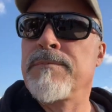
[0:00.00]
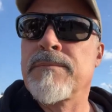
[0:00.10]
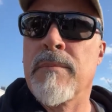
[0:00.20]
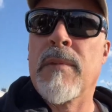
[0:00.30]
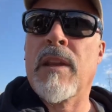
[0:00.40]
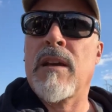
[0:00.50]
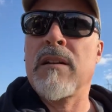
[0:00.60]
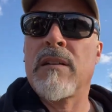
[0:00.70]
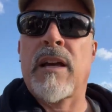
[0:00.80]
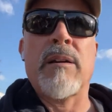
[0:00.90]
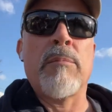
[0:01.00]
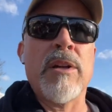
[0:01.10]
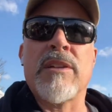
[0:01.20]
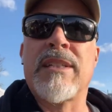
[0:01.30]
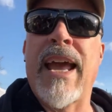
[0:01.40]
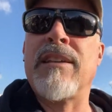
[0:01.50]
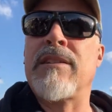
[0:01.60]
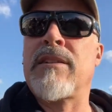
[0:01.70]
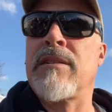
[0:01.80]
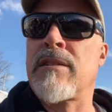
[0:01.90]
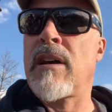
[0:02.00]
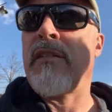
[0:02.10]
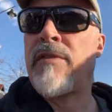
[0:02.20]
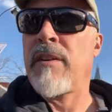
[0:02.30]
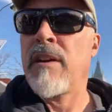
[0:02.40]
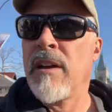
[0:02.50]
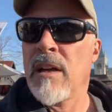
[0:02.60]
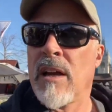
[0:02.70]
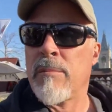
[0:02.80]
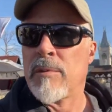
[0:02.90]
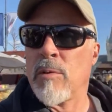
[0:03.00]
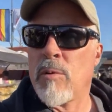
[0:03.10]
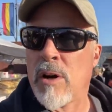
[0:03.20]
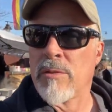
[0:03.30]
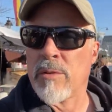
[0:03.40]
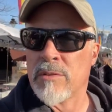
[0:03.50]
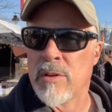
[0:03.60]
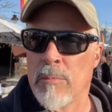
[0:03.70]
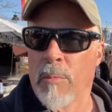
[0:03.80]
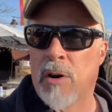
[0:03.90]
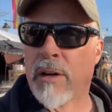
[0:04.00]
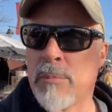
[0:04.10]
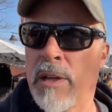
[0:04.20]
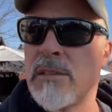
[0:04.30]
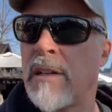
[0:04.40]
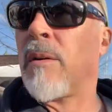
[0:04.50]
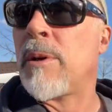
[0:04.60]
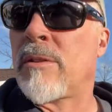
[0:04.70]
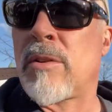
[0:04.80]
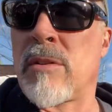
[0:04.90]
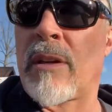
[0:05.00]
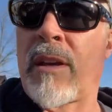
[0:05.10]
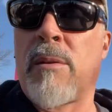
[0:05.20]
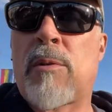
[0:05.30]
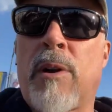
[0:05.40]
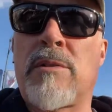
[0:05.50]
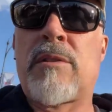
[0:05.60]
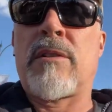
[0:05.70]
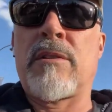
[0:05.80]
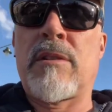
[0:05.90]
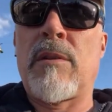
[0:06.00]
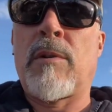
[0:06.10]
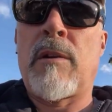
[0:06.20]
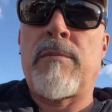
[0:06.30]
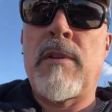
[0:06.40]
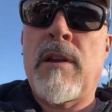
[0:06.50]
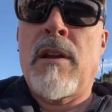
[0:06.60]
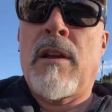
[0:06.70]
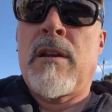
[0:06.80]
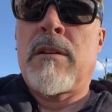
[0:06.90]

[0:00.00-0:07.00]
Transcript: like a bunch of tents and stuff. I'm gonna go walking through this little marketplace now. I'm gonna turn the camera around so you can see what I'm seeing.